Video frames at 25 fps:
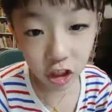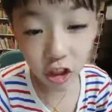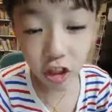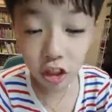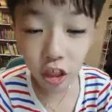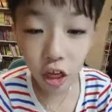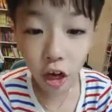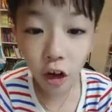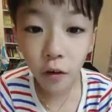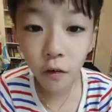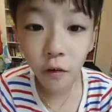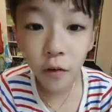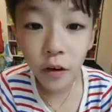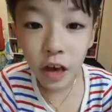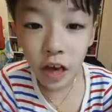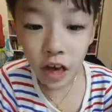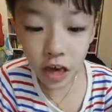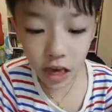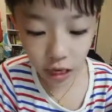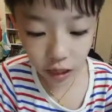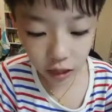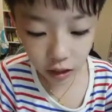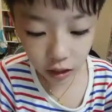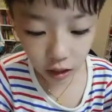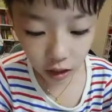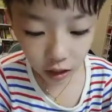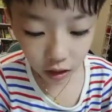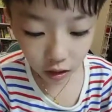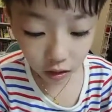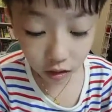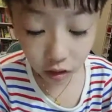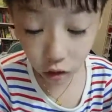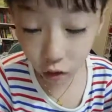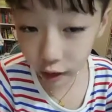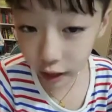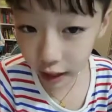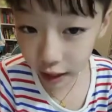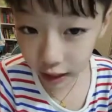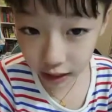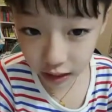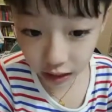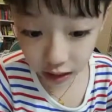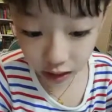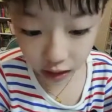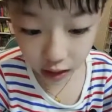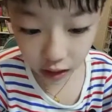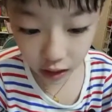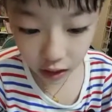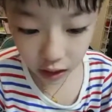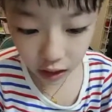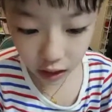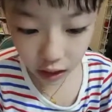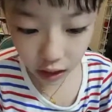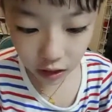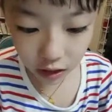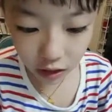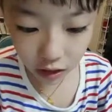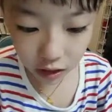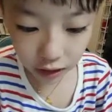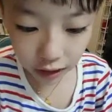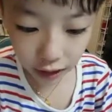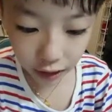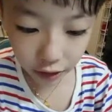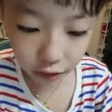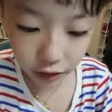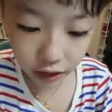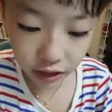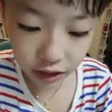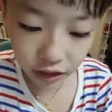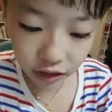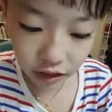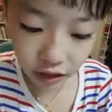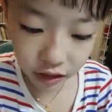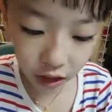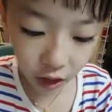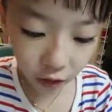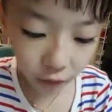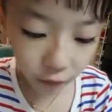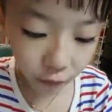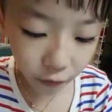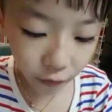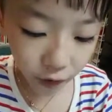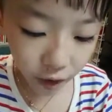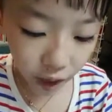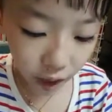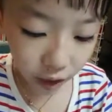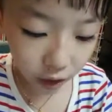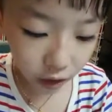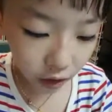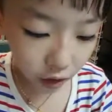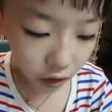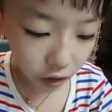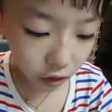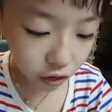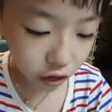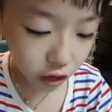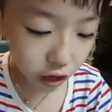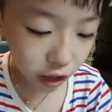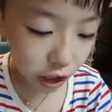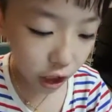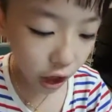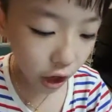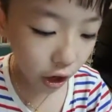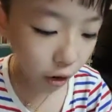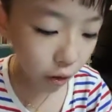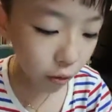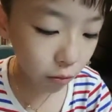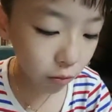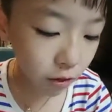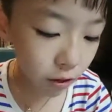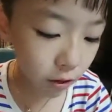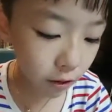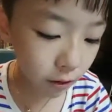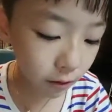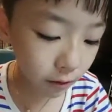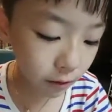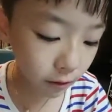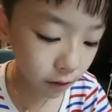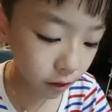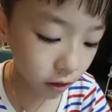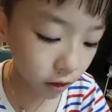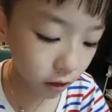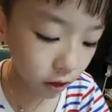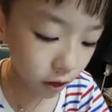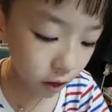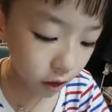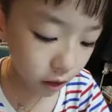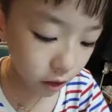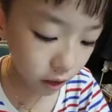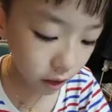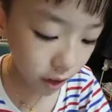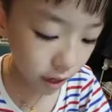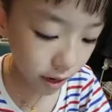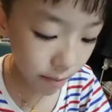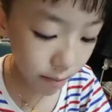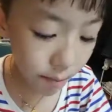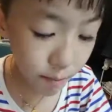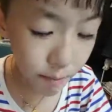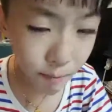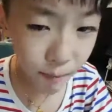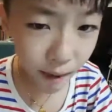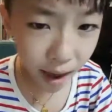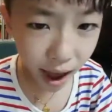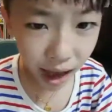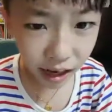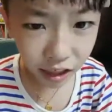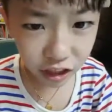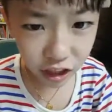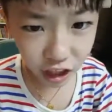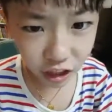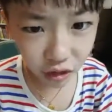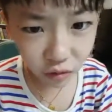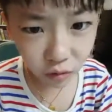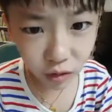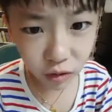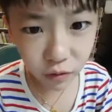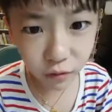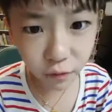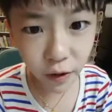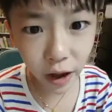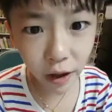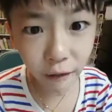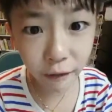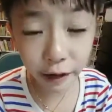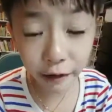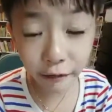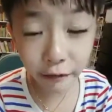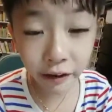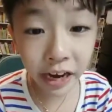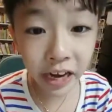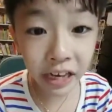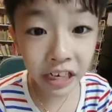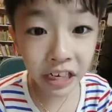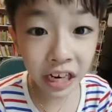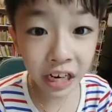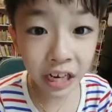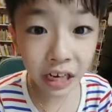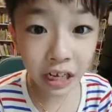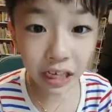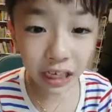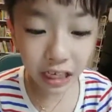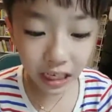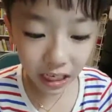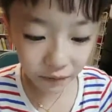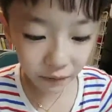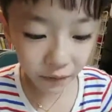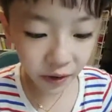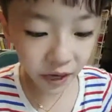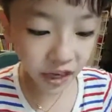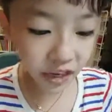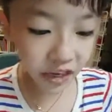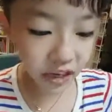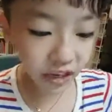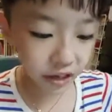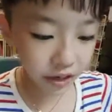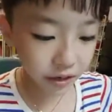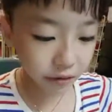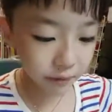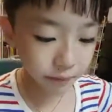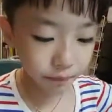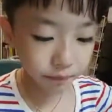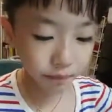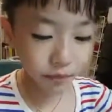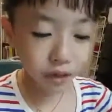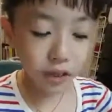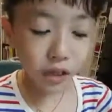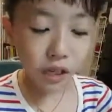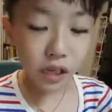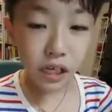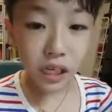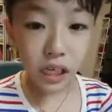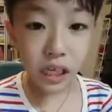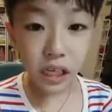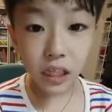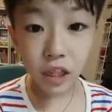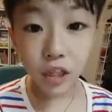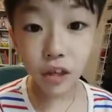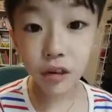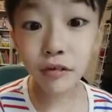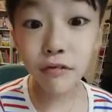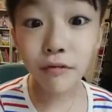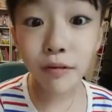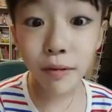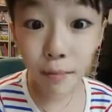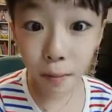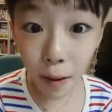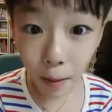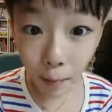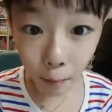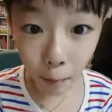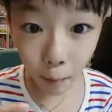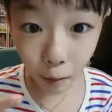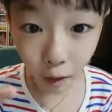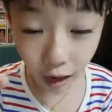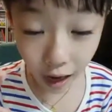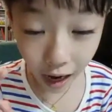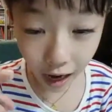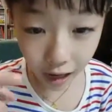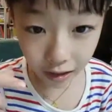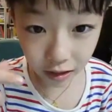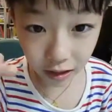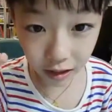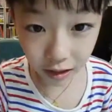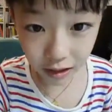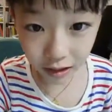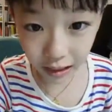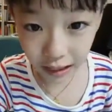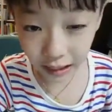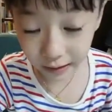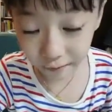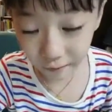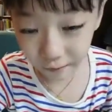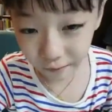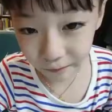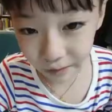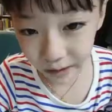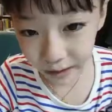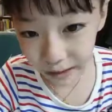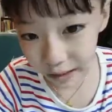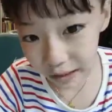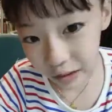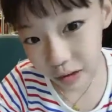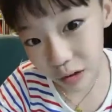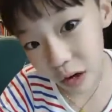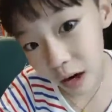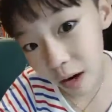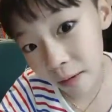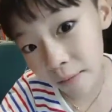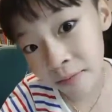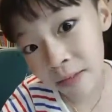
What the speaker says: stuff and the crazy secret stuff, and also the magic was very great. Even, do you remember at the third video,